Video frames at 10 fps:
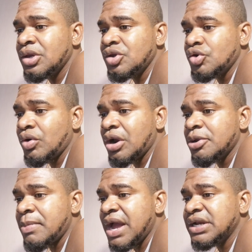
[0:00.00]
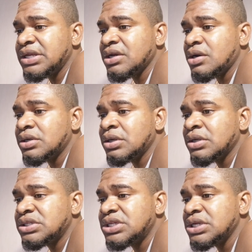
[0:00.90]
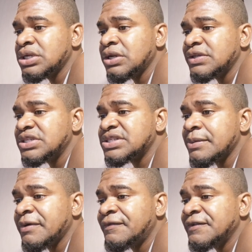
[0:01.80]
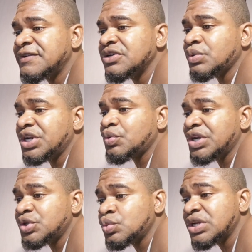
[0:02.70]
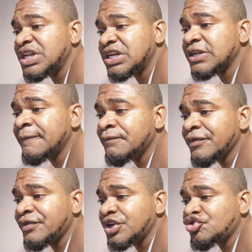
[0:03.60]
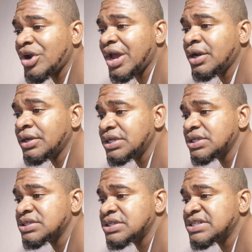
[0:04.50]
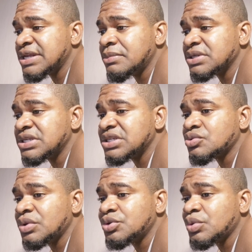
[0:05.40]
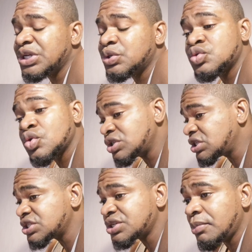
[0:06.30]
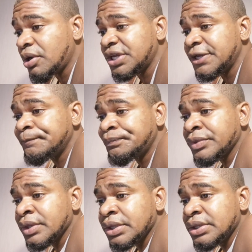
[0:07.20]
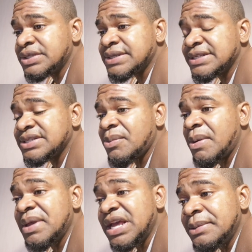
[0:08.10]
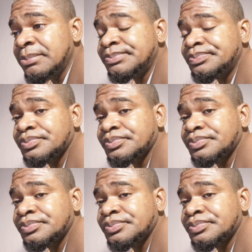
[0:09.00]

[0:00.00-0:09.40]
You are remanded until December 15, 2022, the date for a trial is December 6, 2022. So until somebody decides to come and bail him,